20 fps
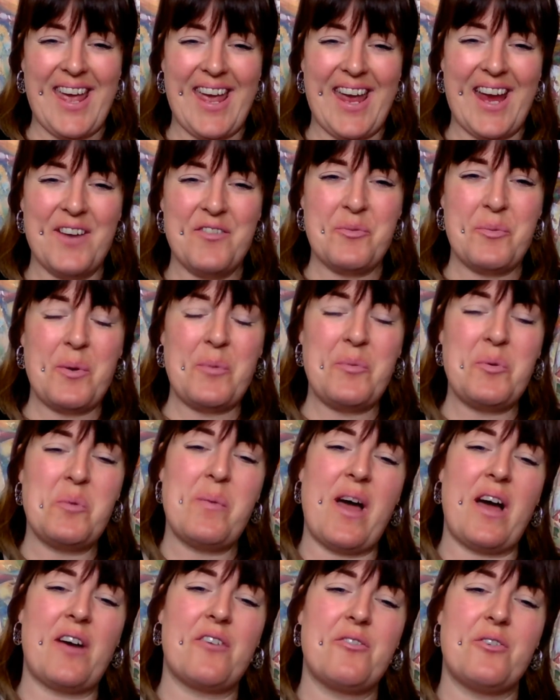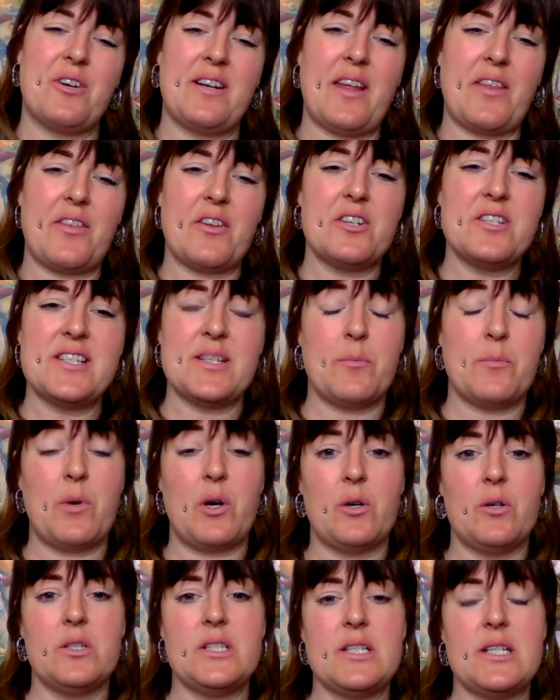Hey everyone, we're back for another demo.